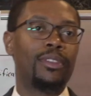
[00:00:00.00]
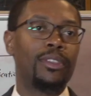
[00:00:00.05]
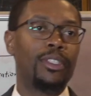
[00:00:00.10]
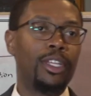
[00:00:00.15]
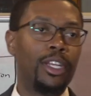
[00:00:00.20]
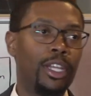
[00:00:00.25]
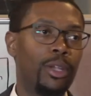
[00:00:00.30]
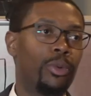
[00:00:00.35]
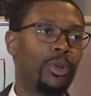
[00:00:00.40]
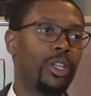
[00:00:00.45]

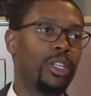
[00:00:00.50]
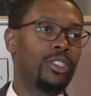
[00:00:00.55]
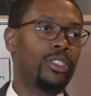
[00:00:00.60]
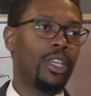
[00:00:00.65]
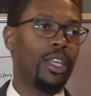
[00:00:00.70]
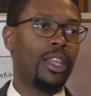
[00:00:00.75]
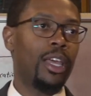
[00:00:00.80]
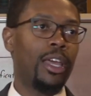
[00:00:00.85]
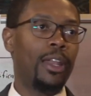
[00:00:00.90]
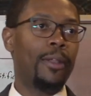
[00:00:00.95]
Did he really
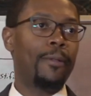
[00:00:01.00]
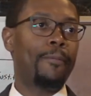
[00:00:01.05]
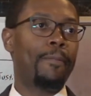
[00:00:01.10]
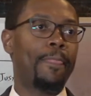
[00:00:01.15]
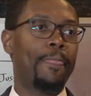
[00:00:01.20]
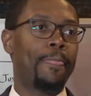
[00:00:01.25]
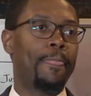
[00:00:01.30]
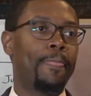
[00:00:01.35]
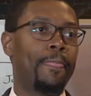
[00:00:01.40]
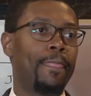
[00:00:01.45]
say that?
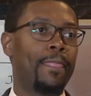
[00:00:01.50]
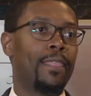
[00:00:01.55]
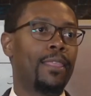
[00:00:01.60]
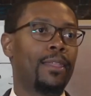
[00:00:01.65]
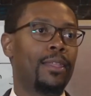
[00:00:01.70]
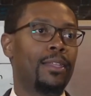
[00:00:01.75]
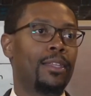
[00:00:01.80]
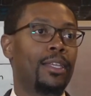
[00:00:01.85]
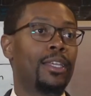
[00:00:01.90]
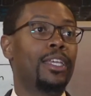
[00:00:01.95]

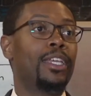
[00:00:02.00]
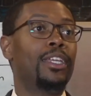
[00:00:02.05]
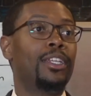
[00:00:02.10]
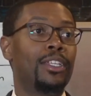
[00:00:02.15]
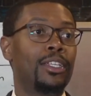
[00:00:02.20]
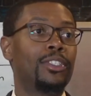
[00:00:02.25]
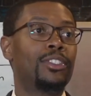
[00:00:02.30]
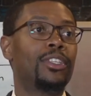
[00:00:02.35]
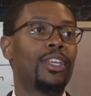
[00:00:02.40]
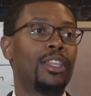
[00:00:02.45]
He
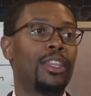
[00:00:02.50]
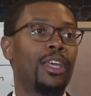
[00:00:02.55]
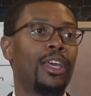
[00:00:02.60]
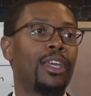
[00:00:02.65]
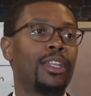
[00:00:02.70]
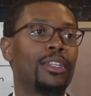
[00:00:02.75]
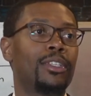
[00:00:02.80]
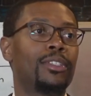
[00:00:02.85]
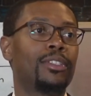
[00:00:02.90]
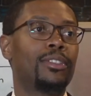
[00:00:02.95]
did say
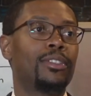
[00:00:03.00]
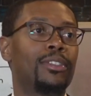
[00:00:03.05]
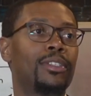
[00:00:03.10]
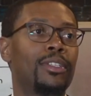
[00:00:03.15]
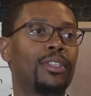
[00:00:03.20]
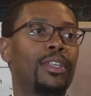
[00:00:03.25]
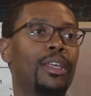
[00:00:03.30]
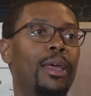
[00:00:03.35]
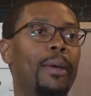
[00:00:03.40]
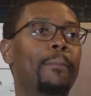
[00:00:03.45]
that,
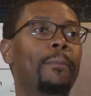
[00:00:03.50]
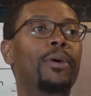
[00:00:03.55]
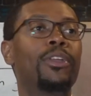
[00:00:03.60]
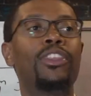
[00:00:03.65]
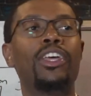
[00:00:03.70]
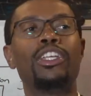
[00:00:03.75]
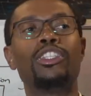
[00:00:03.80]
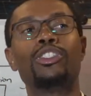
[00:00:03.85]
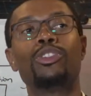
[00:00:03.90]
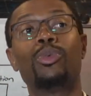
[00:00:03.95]

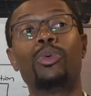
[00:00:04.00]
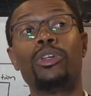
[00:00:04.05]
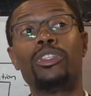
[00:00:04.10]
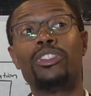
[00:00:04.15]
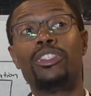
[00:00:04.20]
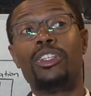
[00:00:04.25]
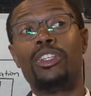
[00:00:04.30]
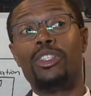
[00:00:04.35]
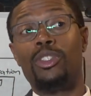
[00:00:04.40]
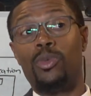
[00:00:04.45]
but they
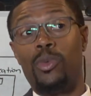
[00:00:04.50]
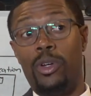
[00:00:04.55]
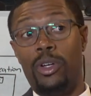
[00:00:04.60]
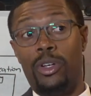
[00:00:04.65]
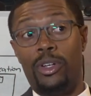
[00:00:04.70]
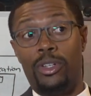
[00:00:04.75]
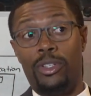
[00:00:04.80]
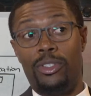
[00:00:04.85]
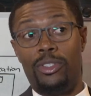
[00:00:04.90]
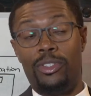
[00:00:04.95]
twisted his
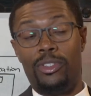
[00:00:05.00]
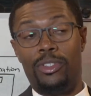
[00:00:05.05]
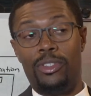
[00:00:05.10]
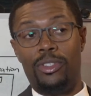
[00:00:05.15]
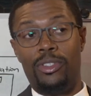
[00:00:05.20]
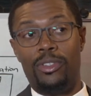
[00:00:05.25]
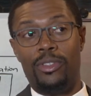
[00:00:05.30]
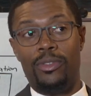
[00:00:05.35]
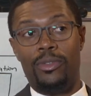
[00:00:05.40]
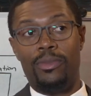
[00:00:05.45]

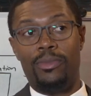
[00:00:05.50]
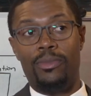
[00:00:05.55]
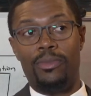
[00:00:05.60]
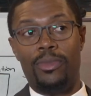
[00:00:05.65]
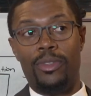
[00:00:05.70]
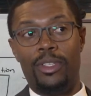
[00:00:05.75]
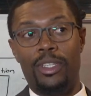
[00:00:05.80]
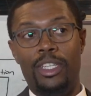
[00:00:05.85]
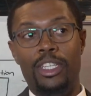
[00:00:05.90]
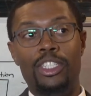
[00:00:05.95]
words.
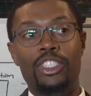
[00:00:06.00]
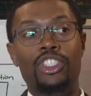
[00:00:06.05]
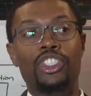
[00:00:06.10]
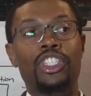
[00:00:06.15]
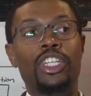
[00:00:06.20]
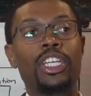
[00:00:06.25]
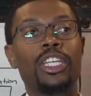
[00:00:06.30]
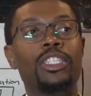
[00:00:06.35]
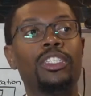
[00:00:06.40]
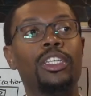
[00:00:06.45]

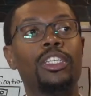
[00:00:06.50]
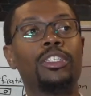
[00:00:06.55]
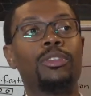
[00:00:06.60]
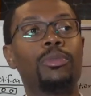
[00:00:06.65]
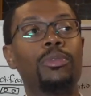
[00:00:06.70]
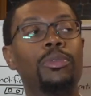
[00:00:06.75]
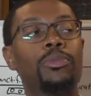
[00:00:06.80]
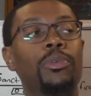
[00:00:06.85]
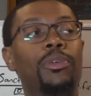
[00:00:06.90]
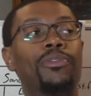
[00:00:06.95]
Jesus
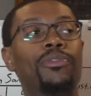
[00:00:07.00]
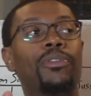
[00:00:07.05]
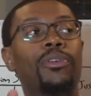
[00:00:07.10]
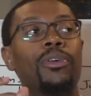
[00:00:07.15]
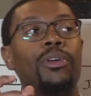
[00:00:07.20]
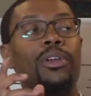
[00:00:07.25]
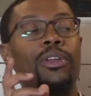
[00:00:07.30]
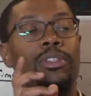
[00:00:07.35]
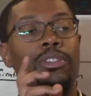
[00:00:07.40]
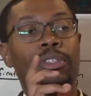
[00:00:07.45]
was
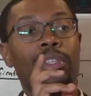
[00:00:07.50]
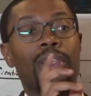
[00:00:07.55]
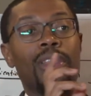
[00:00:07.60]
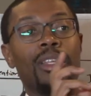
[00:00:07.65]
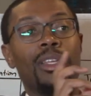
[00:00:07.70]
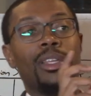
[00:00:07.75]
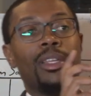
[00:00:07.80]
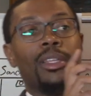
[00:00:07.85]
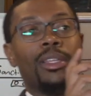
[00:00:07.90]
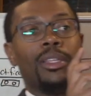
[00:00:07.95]
referring to
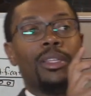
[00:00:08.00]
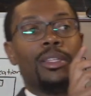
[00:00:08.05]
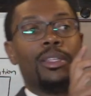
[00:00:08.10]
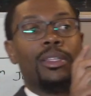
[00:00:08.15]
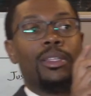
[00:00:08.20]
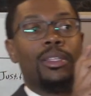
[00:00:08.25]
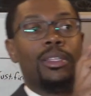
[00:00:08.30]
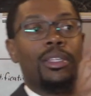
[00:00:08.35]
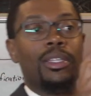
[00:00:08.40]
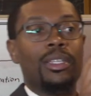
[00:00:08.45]
the
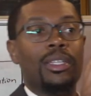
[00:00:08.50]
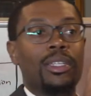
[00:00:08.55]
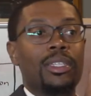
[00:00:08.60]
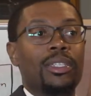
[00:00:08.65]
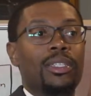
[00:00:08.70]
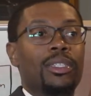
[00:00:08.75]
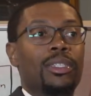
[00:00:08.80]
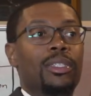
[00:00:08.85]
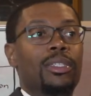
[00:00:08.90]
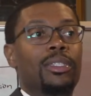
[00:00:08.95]

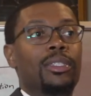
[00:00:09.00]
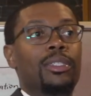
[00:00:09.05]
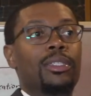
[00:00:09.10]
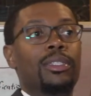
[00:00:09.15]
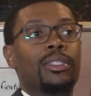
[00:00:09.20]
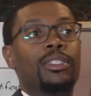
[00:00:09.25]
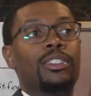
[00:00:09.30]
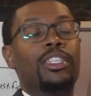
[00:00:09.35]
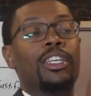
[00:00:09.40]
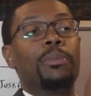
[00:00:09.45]

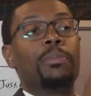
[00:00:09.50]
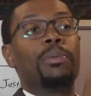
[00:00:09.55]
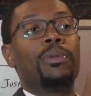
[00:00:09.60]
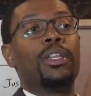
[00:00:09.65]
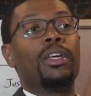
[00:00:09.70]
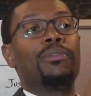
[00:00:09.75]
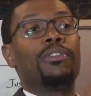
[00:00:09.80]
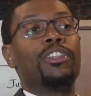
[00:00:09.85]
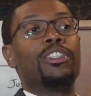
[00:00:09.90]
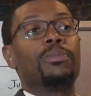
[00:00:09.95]

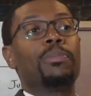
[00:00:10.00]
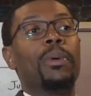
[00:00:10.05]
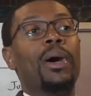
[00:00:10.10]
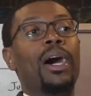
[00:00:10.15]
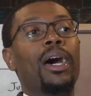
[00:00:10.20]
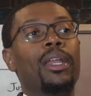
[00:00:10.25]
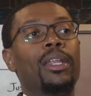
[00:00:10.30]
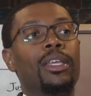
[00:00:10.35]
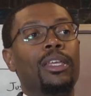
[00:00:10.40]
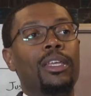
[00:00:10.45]
temple of his
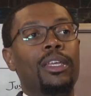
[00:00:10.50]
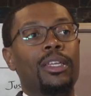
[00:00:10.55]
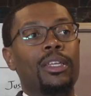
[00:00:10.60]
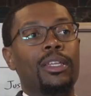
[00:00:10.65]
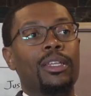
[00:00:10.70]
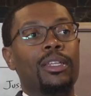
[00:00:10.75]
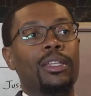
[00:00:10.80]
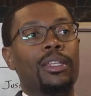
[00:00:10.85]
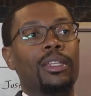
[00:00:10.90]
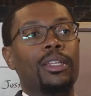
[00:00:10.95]
body,
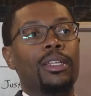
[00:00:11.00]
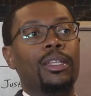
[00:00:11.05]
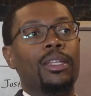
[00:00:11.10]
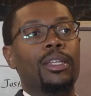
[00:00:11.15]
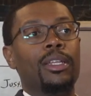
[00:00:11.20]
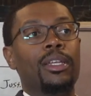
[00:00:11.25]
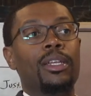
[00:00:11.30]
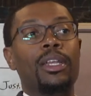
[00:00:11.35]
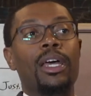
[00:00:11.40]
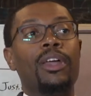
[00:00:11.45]

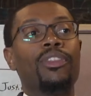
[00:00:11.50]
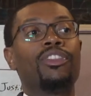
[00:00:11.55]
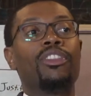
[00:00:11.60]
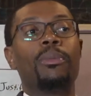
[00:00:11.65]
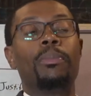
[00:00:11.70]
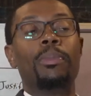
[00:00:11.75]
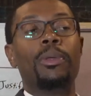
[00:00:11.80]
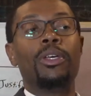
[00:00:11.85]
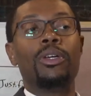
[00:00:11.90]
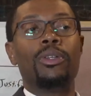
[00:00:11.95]
not
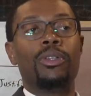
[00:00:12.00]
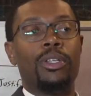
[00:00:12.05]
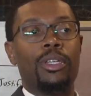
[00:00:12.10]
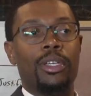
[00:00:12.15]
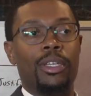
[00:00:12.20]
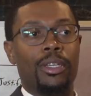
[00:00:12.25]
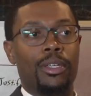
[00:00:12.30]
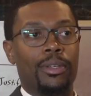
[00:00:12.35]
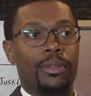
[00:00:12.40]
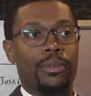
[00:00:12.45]
the building